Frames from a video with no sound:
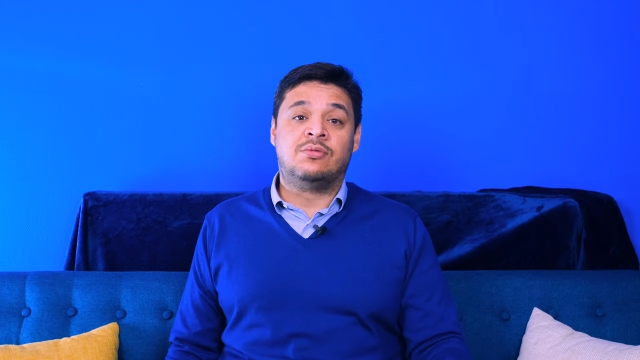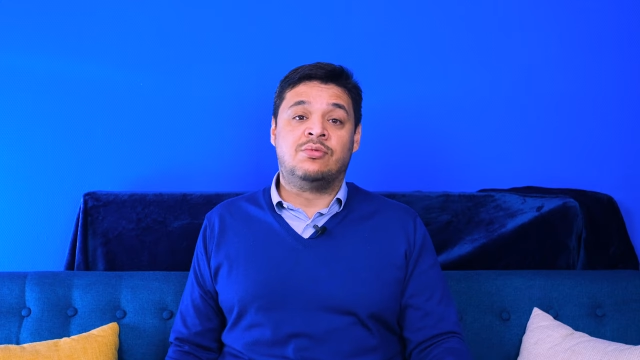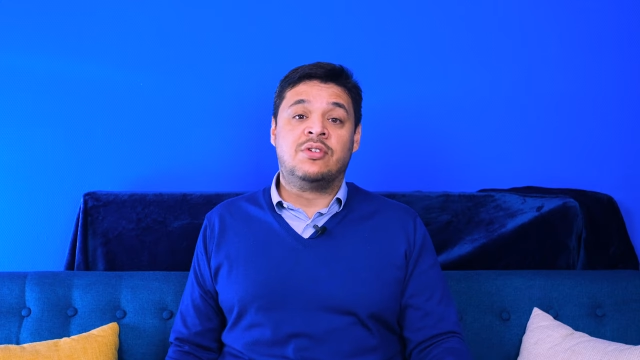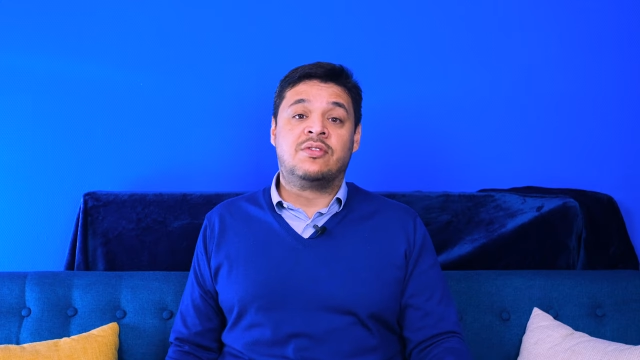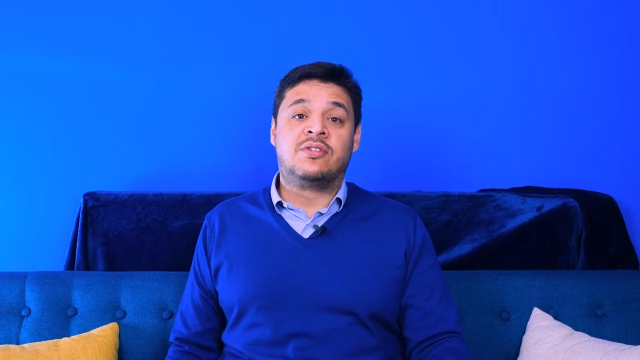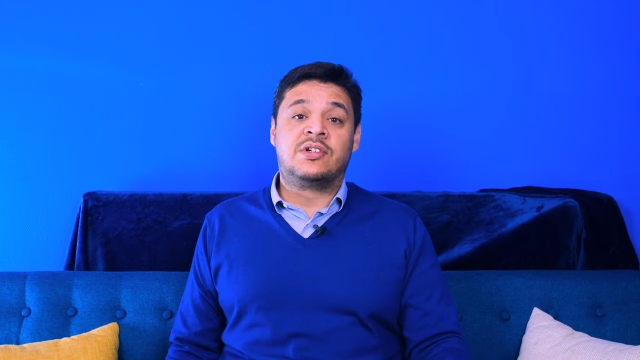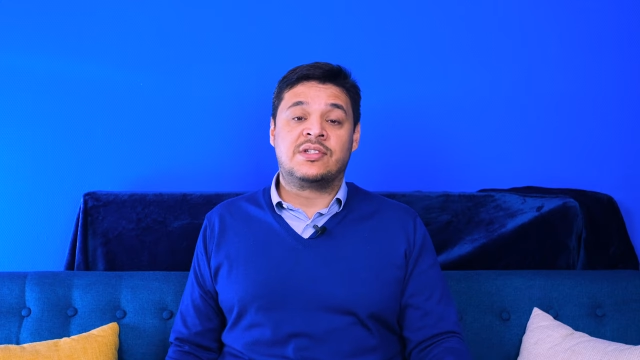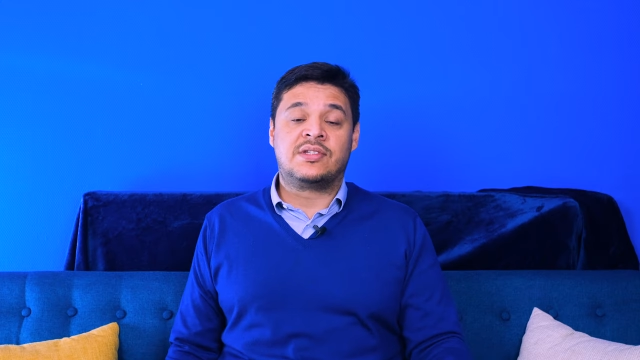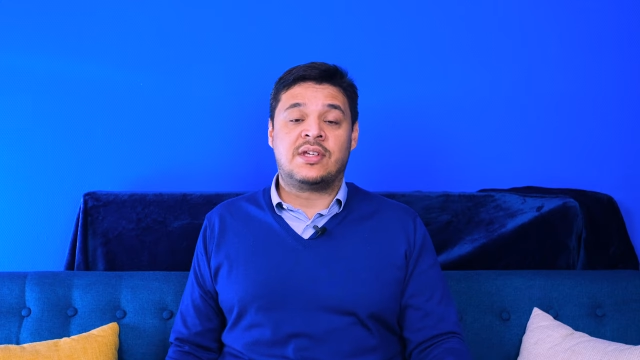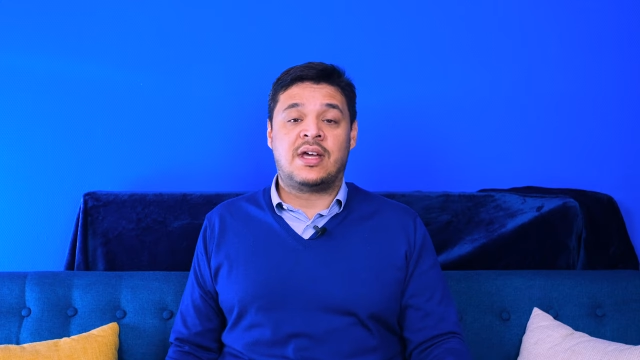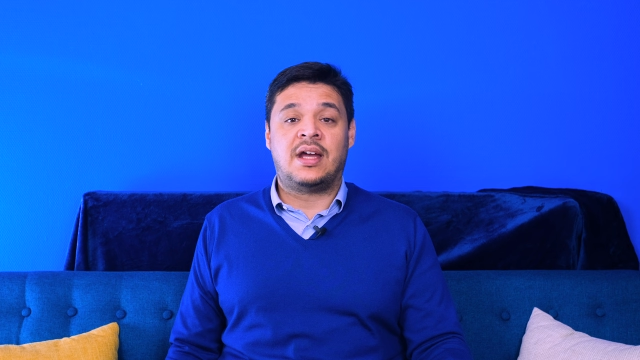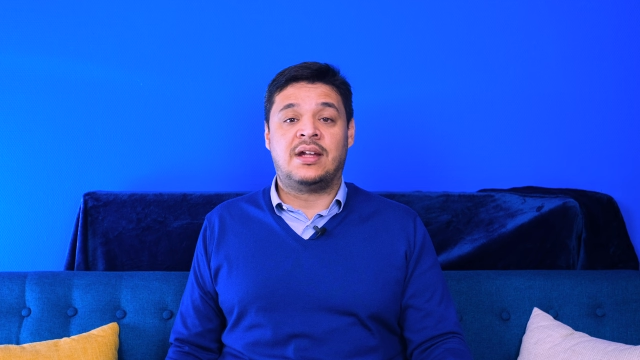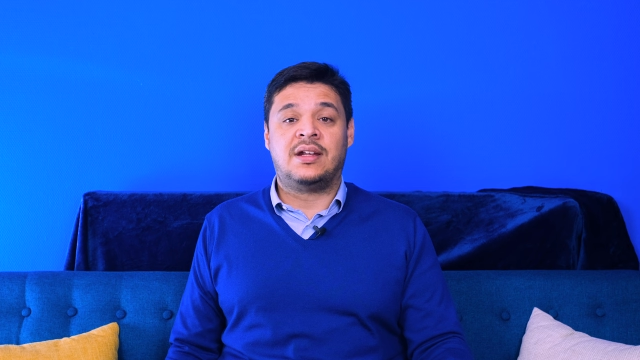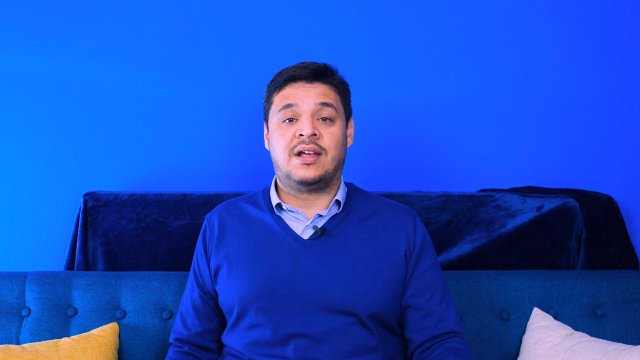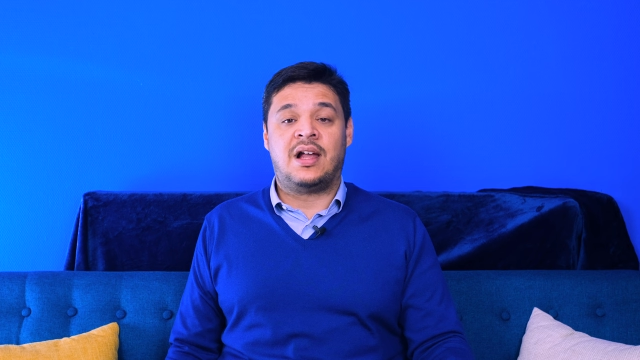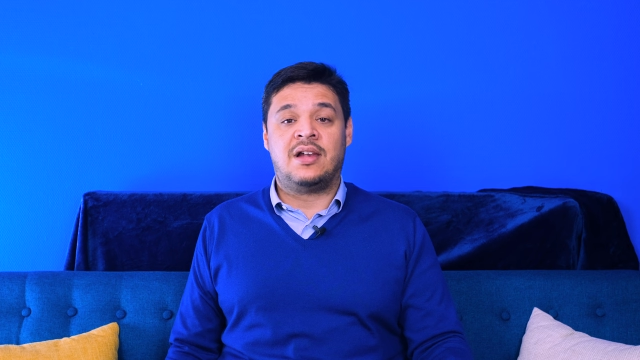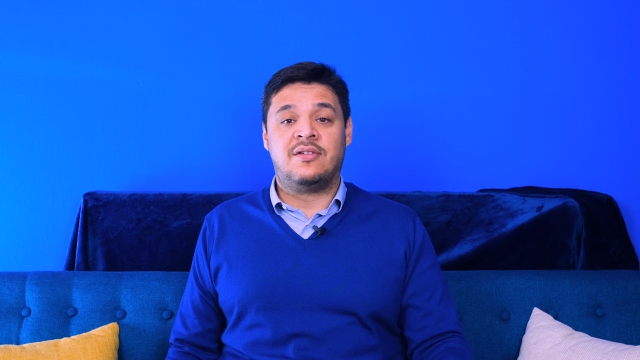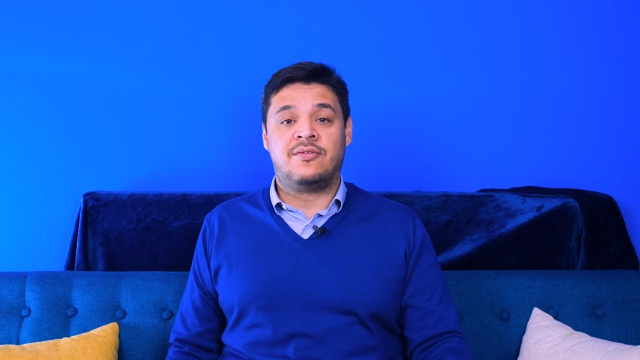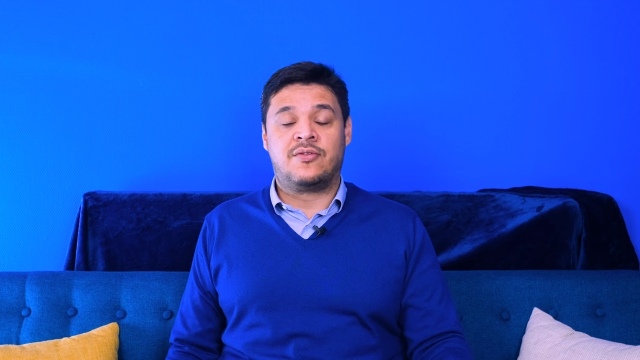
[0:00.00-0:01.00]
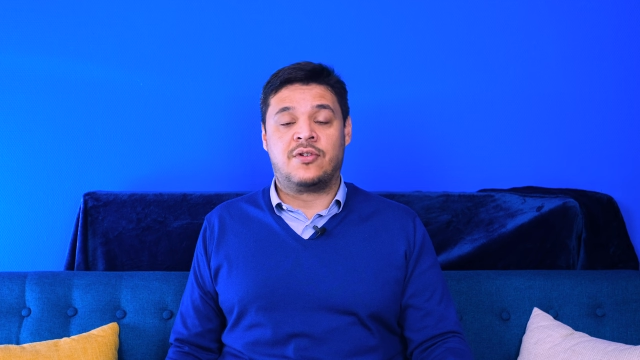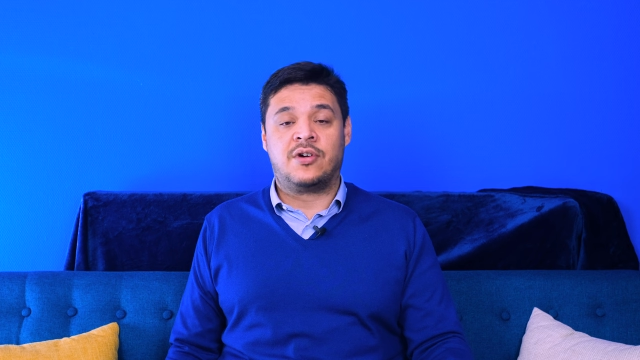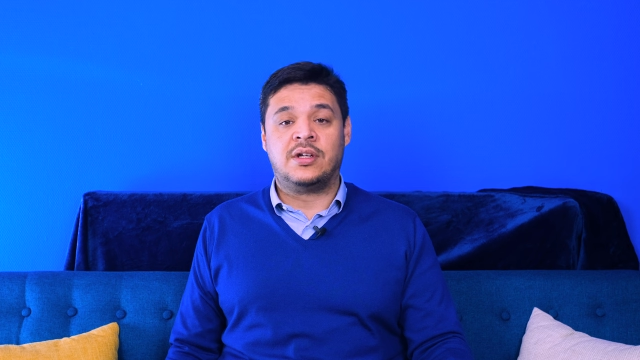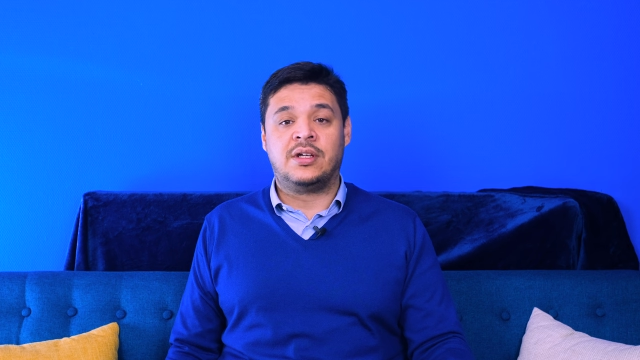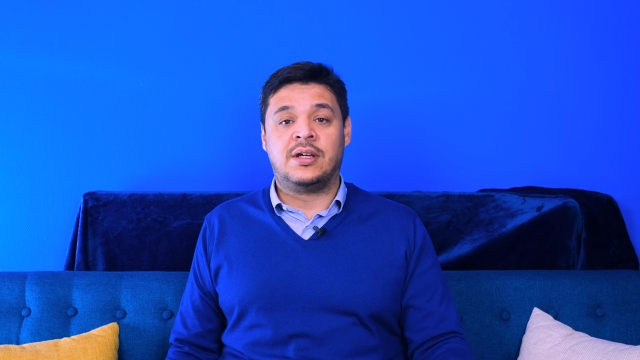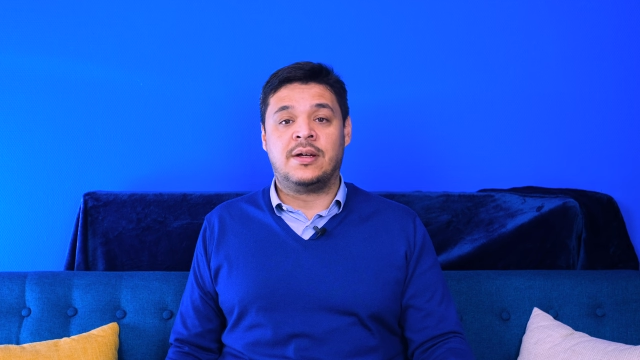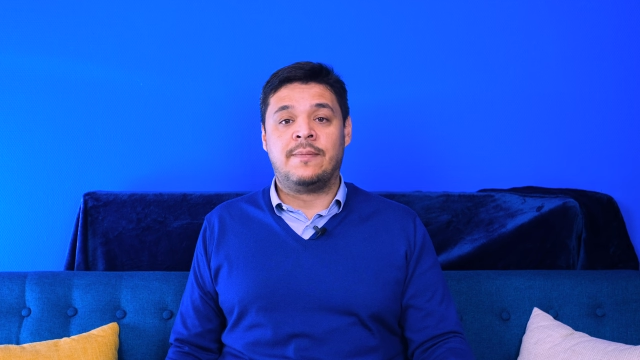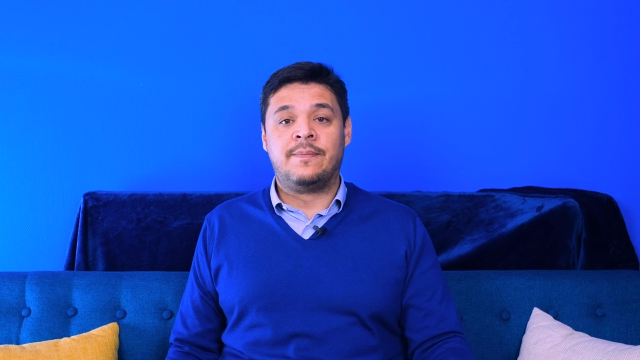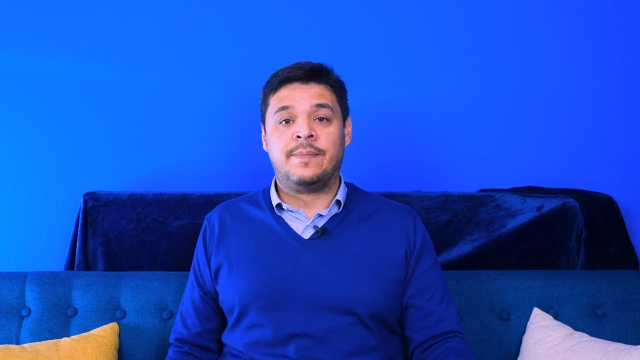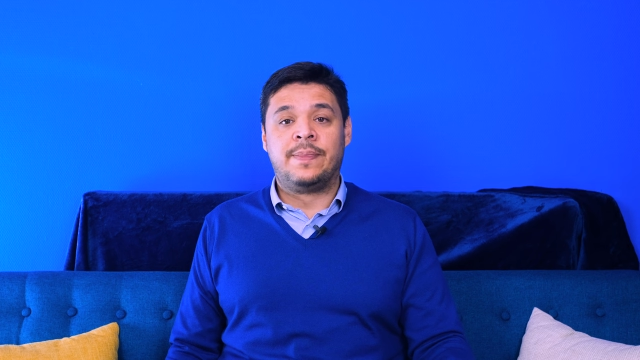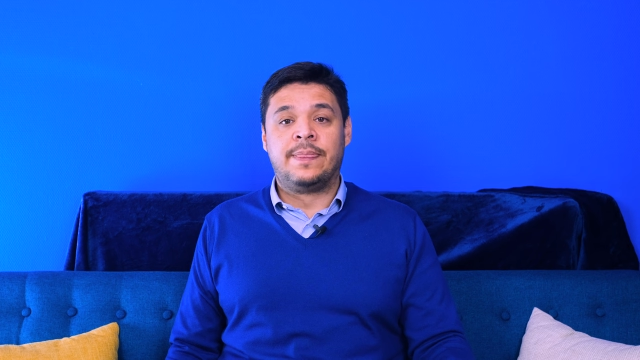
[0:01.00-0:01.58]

Riverside, California,